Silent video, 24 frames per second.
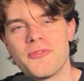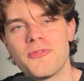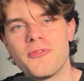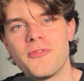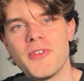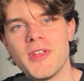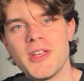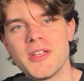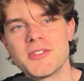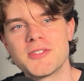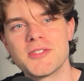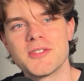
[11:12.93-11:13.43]

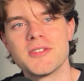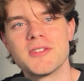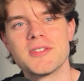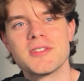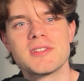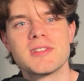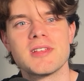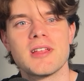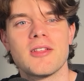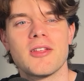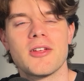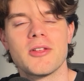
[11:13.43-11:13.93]

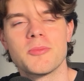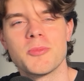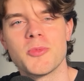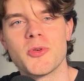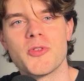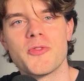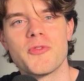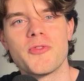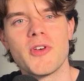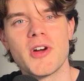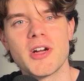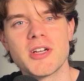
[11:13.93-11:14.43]
features, a lot
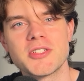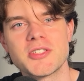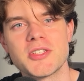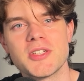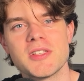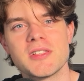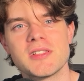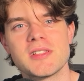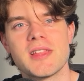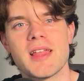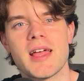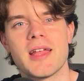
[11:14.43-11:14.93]
more
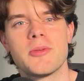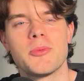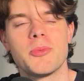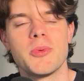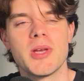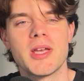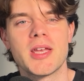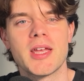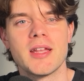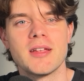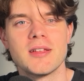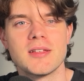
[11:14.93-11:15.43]
functions that
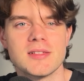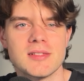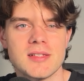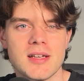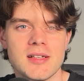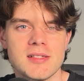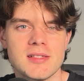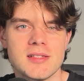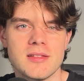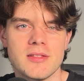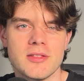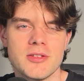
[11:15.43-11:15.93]
we can
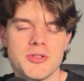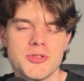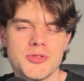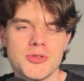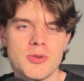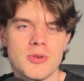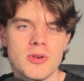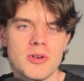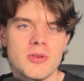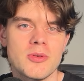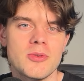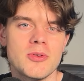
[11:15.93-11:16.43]
discuss in this
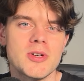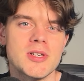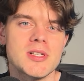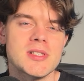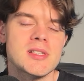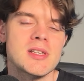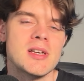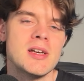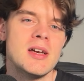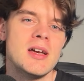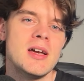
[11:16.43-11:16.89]
short course,